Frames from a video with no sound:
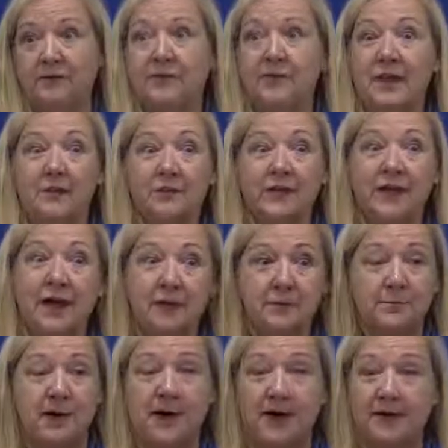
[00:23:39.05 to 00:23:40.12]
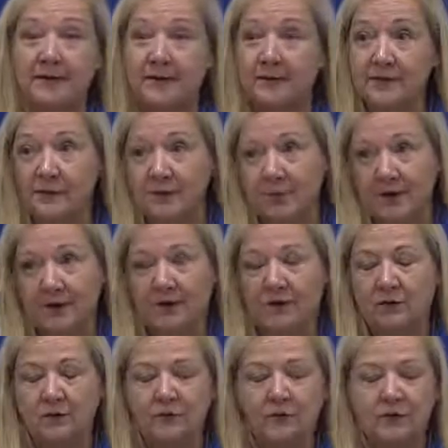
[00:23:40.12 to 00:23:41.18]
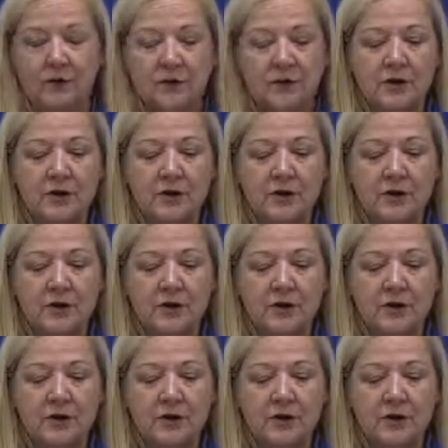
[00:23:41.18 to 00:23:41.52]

so they were kind of behind on their bills.